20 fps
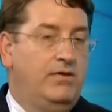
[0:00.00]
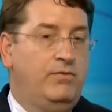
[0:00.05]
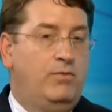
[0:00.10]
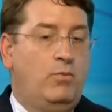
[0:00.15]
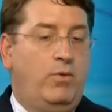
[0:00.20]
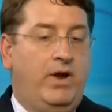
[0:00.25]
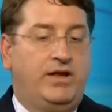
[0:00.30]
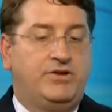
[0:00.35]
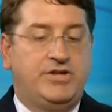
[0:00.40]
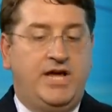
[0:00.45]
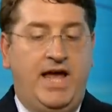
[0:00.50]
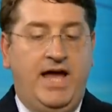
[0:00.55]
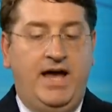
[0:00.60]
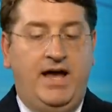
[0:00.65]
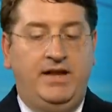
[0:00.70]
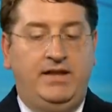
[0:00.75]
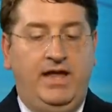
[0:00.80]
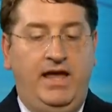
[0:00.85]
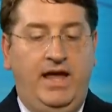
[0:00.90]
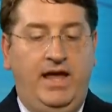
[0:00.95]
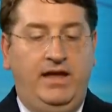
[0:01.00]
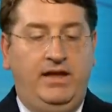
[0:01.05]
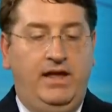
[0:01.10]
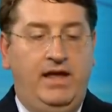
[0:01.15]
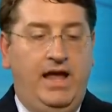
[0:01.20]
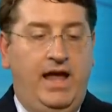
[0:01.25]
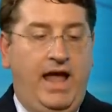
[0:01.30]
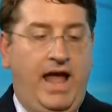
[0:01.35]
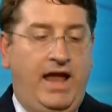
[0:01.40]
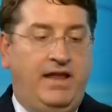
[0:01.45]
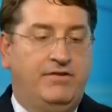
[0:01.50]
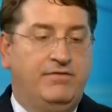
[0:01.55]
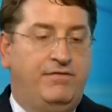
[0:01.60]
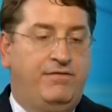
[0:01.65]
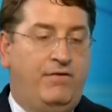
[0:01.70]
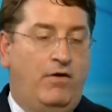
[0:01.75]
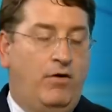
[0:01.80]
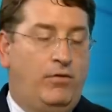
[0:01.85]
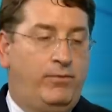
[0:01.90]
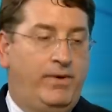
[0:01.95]
which had a
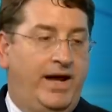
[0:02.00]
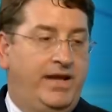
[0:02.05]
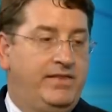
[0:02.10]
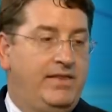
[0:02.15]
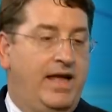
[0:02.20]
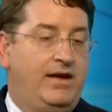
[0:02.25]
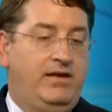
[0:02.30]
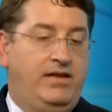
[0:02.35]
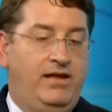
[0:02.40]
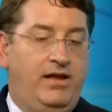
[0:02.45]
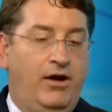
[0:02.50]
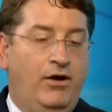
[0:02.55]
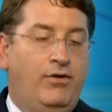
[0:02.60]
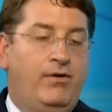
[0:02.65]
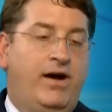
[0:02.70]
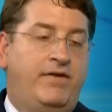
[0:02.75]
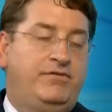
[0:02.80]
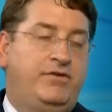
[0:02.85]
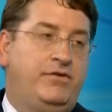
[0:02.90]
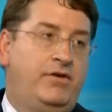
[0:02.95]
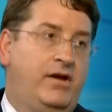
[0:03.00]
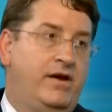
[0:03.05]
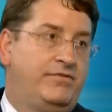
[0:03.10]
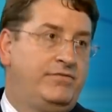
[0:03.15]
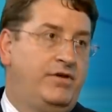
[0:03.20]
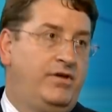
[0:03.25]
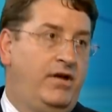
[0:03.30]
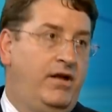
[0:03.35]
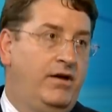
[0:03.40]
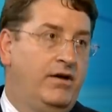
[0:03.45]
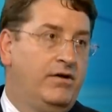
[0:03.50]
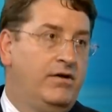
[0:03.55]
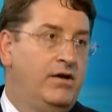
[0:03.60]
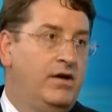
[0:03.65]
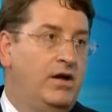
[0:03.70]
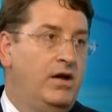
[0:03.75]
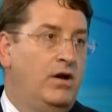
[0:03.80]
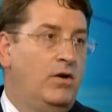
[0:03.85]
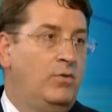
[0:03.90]
default rate that year after year after year